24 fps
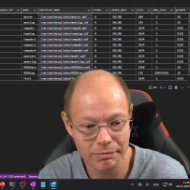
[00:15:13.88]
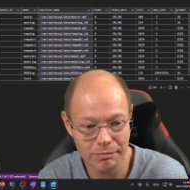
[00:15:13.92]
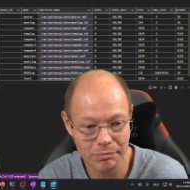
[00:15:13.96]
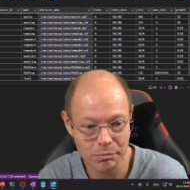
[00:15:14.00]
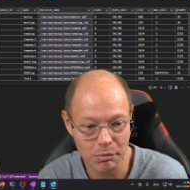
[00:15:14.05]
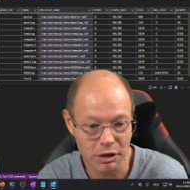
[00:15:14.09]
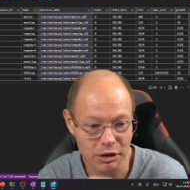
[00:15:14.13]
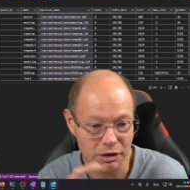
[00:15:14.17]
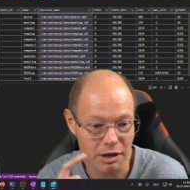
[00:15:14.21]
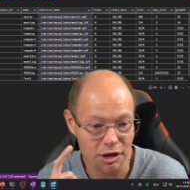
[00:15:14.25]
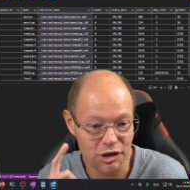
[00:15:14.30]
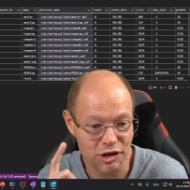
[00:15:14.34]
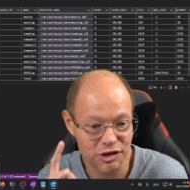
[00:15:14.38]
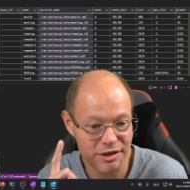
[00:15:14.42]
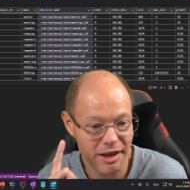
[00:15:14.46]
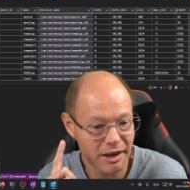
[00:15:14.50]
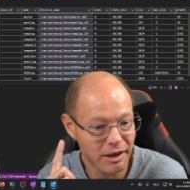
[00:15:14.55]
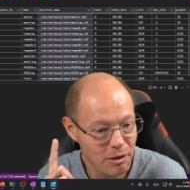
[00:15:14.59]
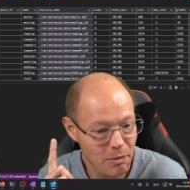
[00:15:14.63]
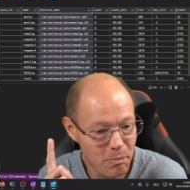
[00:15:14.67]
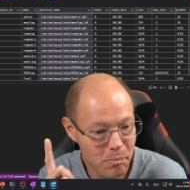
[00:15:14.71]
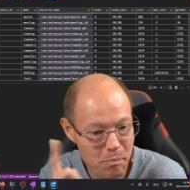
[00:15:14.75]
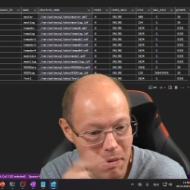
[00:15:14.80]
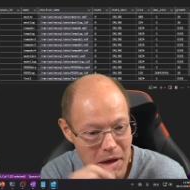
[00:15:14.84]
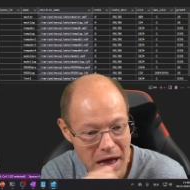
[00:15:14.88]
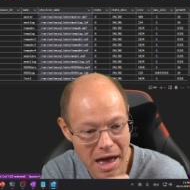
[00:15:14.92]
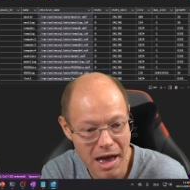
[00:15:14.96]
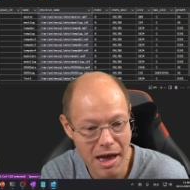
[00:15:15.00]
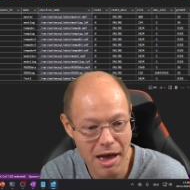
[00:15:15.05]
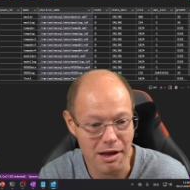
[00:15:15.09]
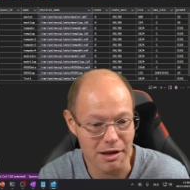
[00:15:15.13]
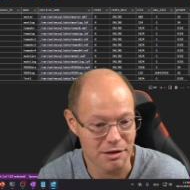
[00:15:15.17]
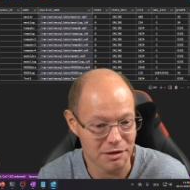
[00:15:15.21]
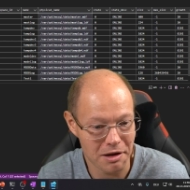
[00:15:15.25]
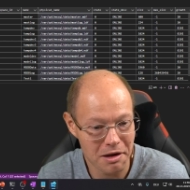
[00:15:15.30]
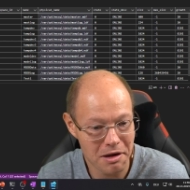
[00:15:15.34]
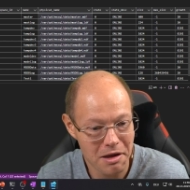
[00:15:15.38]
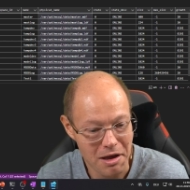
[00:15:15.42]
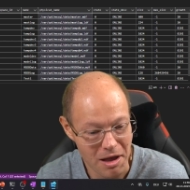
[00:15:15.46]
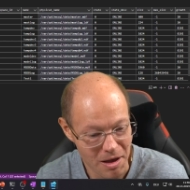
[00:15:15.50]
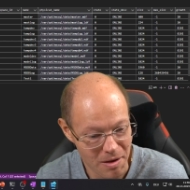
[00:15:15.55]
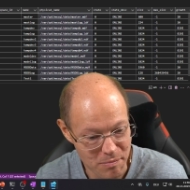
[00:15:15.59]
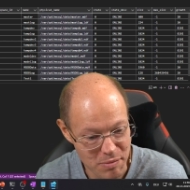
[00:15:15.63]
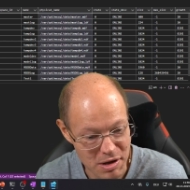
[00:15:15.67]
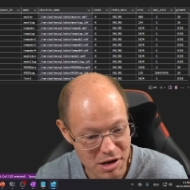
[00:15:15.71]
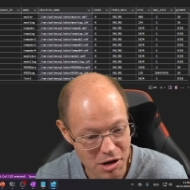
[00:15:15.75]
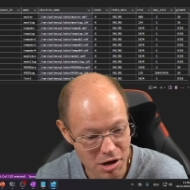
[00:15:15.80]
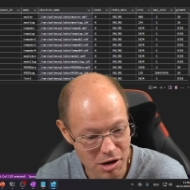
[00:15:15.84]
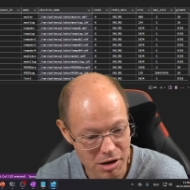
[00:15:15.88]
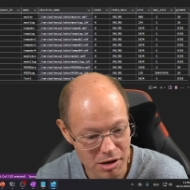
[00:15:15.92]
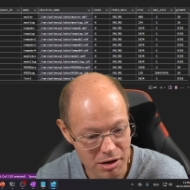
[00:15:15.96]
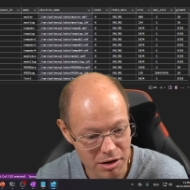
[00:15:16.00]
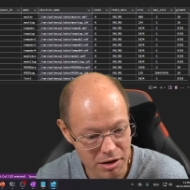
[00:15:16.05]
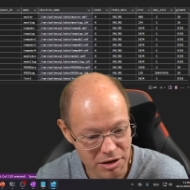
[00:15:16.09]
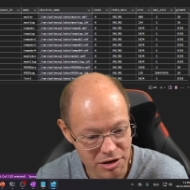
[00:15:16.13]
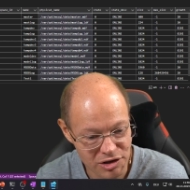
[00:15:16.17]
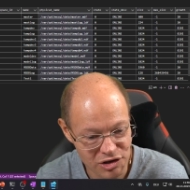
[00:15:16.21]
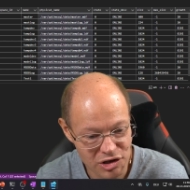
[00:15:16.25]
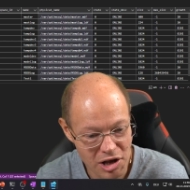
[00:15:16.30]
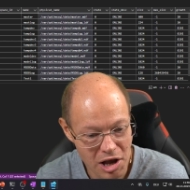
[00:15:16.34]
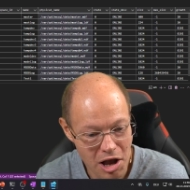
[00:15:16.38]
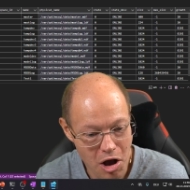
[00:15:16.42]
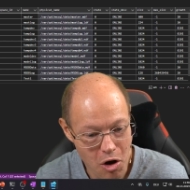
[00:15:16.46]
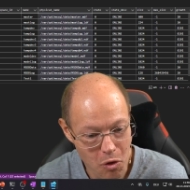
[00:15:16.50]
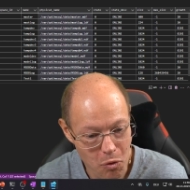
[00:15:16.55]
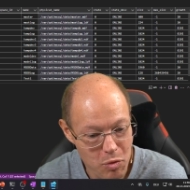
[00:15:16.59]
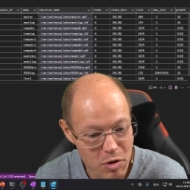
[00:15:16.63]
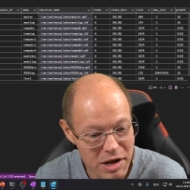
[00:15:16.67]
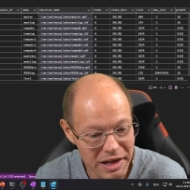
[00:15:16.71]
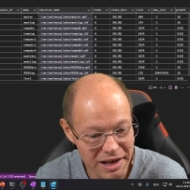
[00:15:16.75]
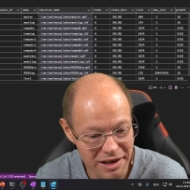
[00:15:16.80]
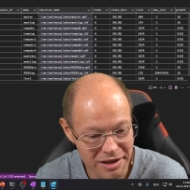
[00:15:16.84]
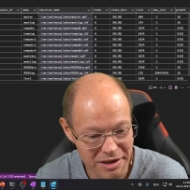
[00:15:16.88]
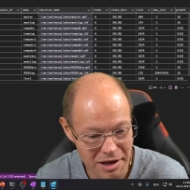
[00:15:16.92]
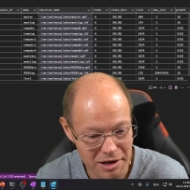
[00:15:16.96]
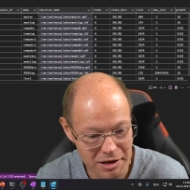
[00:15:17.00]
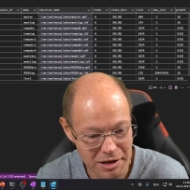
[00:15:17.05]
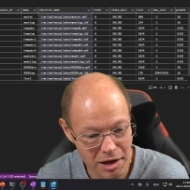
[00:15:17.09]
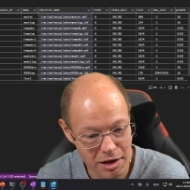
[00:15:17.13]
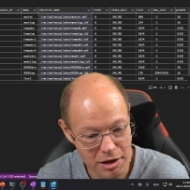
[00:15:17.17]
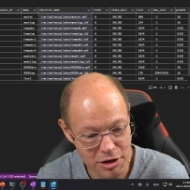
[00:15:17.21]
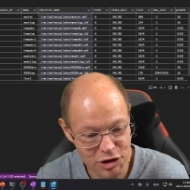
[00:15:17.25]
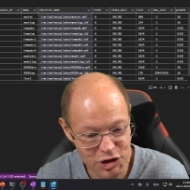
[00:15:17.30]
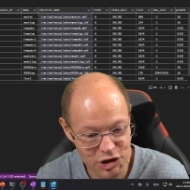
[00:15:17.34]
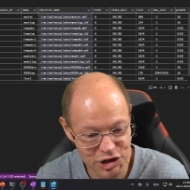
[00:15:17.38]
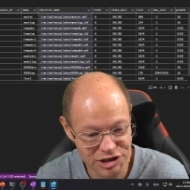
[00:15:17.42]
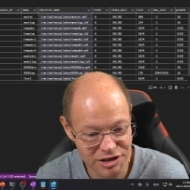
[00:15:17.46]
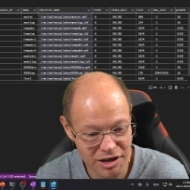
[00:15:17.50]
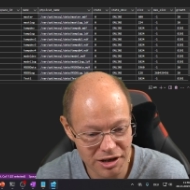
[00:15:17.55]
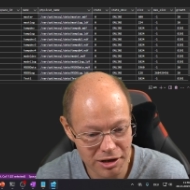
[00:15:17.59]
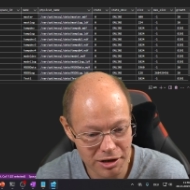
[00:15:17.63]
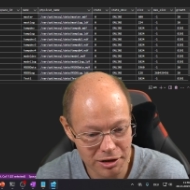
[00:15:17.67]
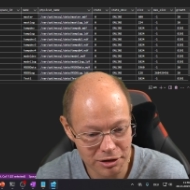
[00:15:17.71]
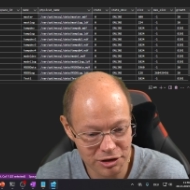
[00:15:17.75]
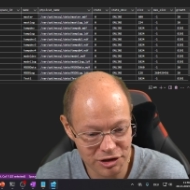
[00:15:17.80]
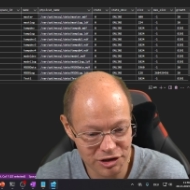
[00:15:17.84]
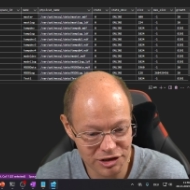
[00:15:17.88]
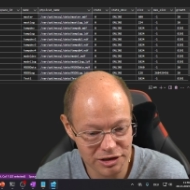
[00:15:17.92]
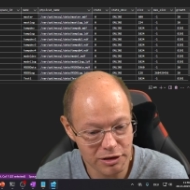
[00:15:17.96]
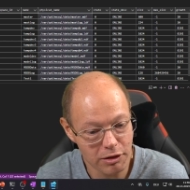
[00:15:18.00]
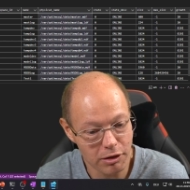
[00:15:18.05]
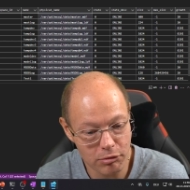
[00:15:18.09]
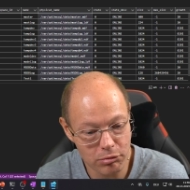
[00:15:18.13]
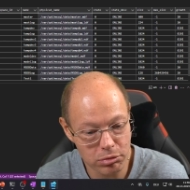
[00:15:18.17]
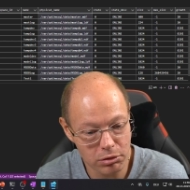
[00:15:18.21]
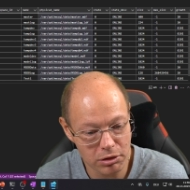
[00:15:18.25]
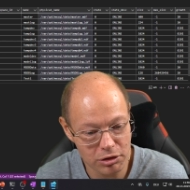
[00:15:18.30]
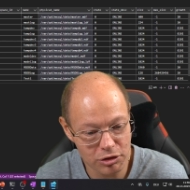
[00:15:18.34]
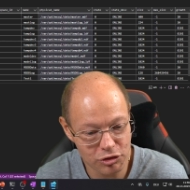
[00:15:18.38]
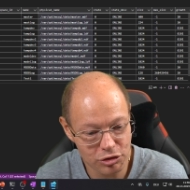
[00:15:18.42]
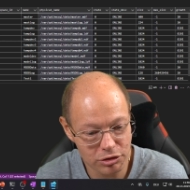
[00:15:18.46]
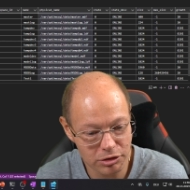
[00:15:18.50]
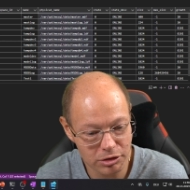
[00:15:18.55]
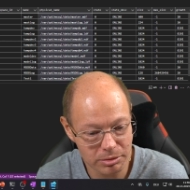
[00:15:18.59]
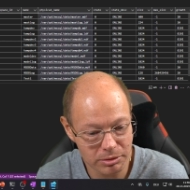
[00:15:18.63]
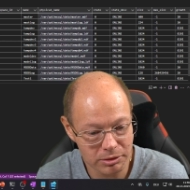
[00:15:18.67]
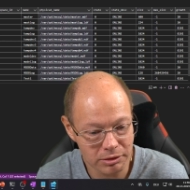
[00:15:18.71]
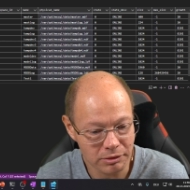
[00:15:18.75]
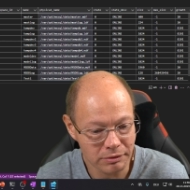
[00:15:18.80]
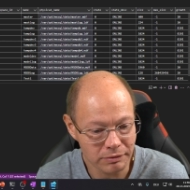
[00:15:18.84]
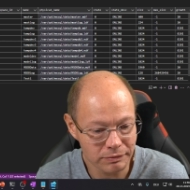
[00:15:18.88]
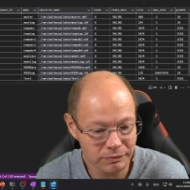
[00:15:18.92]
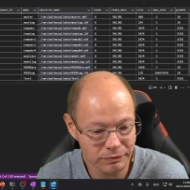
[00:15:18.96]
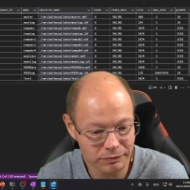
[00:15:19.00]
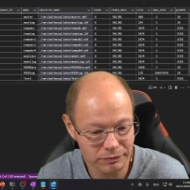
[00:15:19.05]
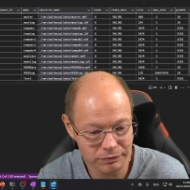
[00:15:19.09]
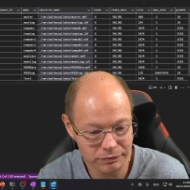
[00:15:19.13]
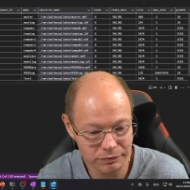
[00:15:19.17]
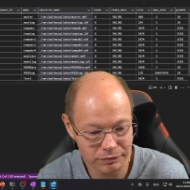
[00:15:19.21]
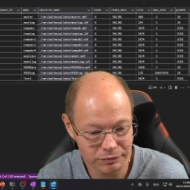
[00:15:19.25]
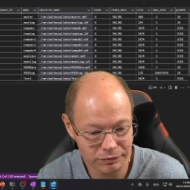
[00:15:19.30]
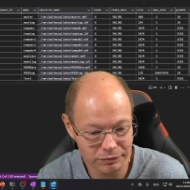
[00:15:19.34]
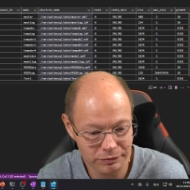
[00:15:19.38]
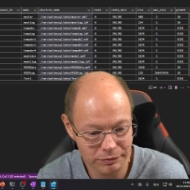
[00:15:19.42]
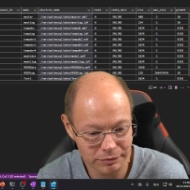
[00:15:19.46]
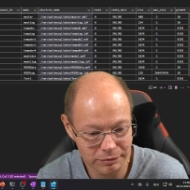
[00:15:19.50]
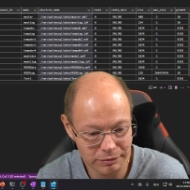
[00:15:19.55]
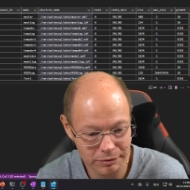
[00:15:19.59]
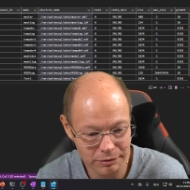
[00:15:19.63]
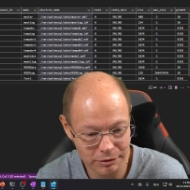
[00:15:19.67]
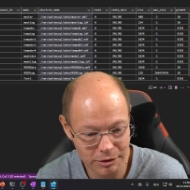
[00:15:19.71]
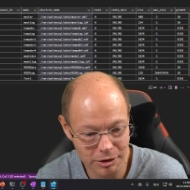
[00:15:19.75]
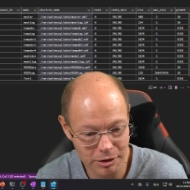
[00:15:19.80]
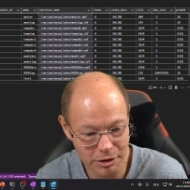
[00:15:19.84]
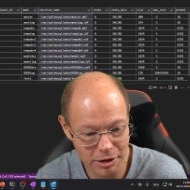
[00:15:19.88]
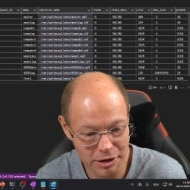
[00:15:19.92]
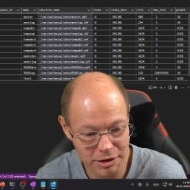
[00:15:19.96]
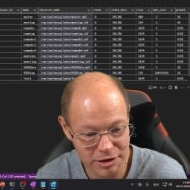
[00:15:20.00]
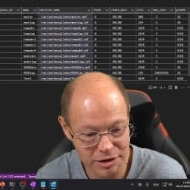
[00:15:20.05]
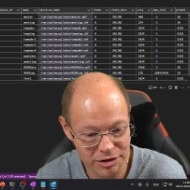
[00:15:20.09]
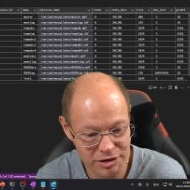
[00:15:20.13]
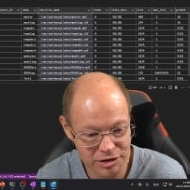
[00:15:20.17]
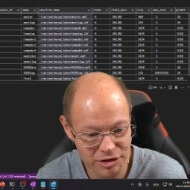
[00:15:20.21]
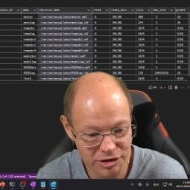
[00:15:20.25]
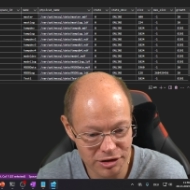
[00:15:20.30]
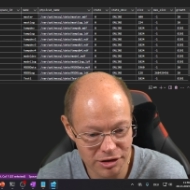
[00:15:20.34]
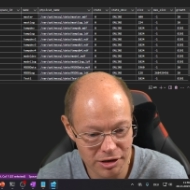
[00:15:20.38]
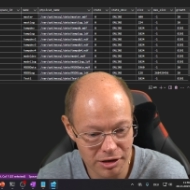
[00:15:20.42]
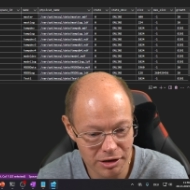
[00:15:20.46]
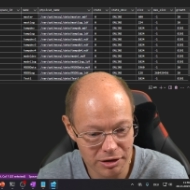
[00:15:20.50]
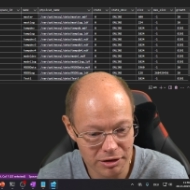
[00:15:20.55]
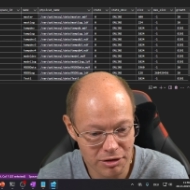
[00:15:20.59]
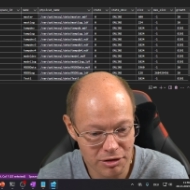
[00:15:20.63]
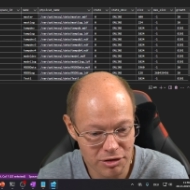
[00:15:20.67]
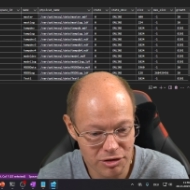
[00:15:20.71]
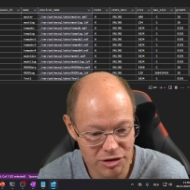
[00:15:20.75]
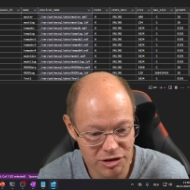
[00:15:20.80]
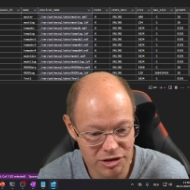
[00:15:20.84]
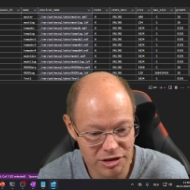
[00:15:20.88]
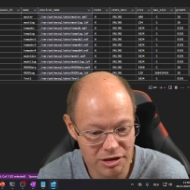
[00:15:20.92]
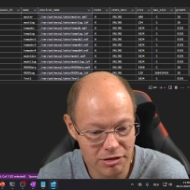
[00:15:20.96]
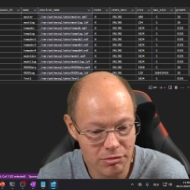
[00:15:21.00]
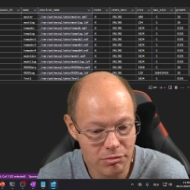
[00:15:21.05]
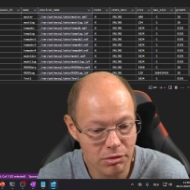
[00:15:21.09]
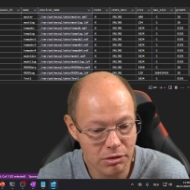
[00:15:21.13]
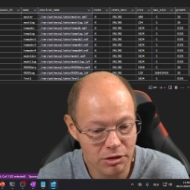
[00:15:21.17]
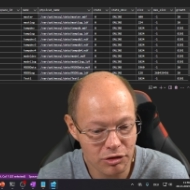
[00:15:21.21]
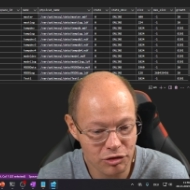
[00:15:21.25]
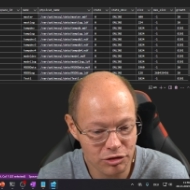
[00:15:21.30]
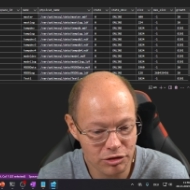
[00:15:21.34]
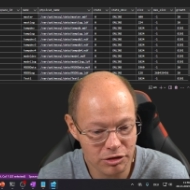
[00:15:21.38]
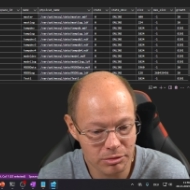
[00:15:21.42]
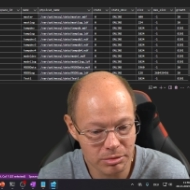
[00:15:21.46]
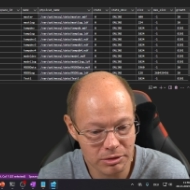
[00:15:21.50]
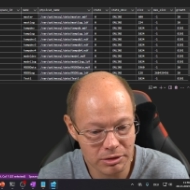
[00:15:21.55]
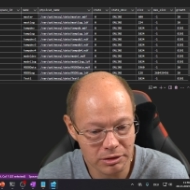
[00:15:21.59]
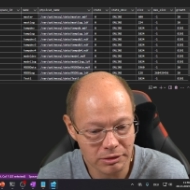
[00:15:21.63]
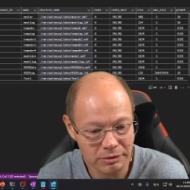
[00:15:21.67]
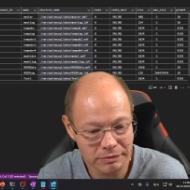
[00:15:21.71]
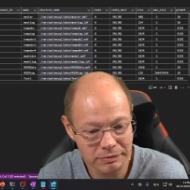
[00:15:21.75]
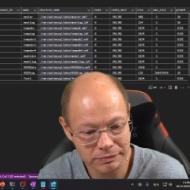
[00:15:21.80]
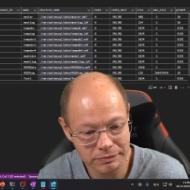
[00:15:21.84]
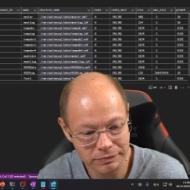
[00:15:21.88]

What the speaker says: But that's not bad, because we can again start SQL Server. So let's start SQL Server.